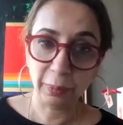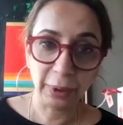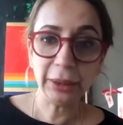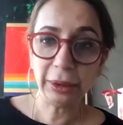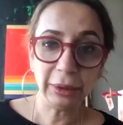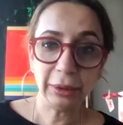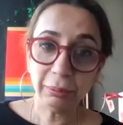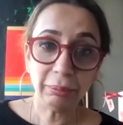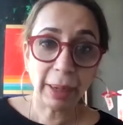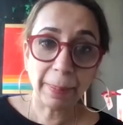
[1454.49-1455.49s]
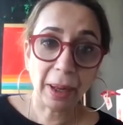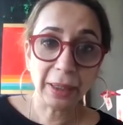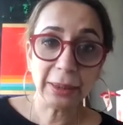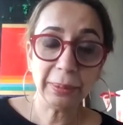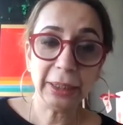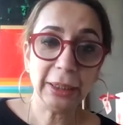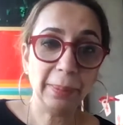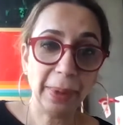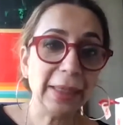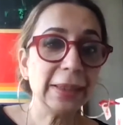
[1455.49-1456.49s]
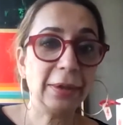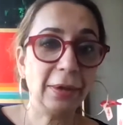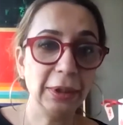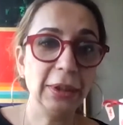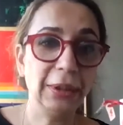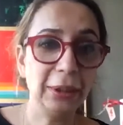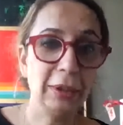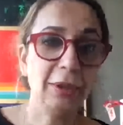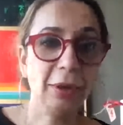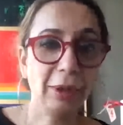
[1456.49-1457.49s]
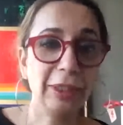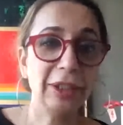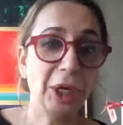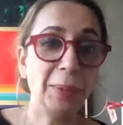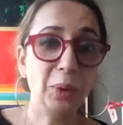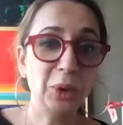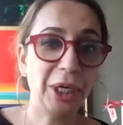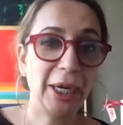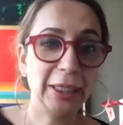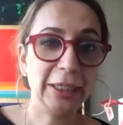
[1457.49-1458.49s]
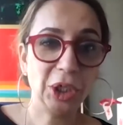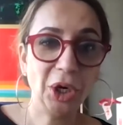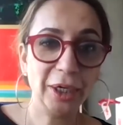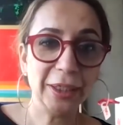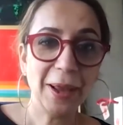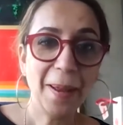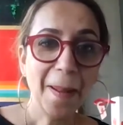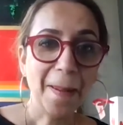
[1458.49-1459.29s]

They weren't may possibly the best of the, you know, not the most shining stars,